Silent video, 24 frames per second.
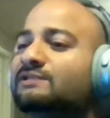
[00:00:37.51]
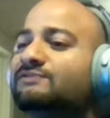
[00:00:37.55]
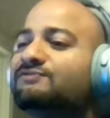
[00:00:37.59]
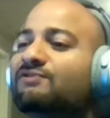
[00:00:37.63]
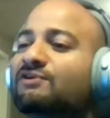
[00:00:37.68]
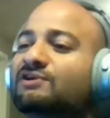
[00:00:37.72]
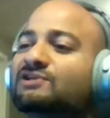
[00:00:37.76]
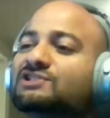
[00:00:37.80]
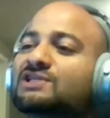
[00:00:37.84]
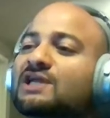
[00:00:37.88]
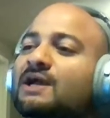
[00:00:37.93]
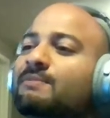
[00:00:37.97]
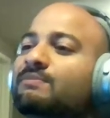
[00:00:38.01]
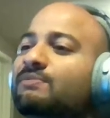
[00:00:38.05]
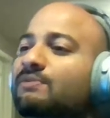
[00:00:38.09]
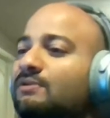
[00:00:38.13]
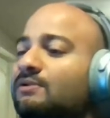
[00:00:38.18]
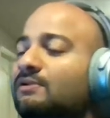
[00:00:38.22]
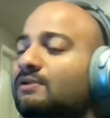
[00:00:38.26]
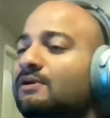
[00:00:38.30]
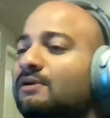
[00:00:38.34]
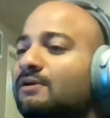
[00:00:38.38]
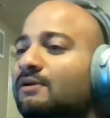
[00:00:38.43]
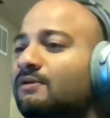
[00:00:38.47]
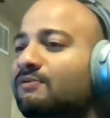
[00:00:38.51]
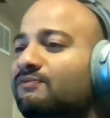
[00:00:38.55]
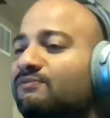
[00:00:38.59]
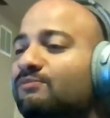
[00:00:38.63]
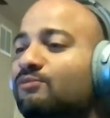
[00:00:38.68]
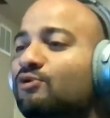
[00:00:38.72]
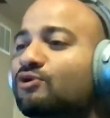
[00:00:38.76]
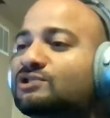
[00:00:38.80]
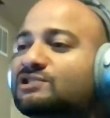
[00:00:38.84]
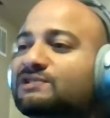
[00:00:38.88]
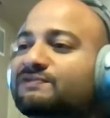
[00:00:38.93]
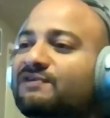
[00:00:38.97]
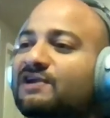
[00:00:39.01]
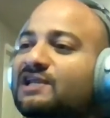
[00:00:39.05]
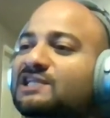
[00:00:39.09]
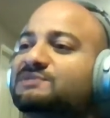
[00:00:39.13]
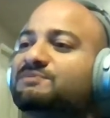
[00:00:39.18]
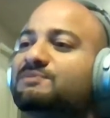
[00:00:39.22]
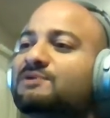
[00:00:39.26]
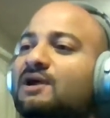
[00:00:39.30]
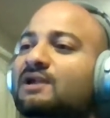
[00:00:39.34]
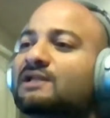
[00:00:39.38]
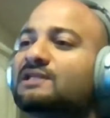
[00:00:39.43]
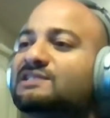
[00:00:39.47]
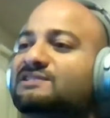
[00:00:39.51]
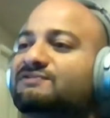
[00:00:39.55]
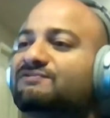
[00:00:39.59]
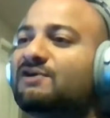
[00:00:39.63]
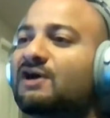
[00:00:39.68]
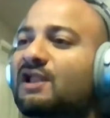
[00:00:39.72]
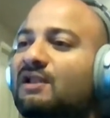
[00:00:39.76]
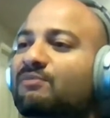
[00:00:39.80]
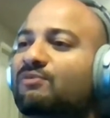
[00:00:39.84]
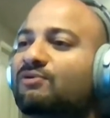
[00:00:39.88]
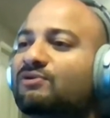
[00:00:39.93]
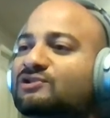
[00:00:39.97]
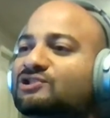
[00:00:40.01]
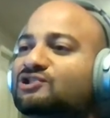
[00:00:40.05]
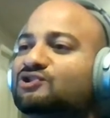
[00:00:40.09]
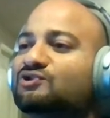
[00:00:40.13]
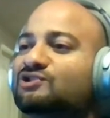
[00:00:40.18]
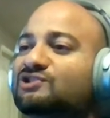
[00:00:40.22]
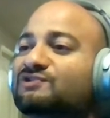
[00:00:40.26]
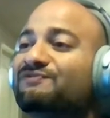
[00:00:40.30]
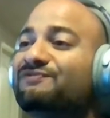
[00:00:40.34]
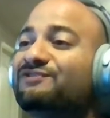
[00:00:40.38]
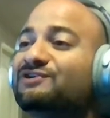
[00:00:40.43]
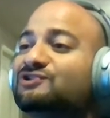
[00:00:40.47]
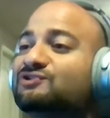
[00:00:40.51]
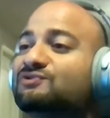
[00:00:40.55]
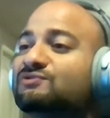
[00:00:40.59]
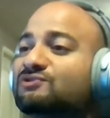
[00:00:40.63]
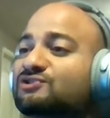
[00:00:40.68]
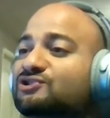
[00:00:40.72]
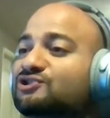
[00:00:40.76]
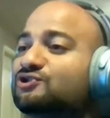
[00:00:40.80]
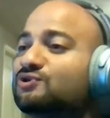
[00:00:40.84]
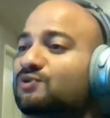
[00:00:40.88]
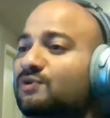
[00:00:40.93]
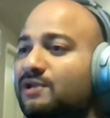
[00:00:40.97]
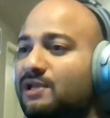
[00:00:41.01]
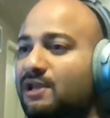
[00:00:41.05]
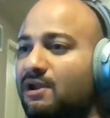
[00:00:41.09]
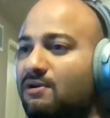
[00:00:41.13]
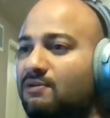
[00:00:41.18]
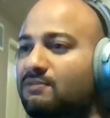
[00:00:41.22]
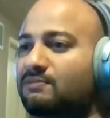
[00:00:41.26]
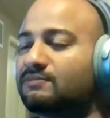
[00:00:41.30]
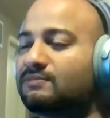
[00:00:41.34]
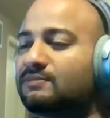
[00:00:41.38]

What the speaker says: For example, most of ASP.NET developers use Visual Studio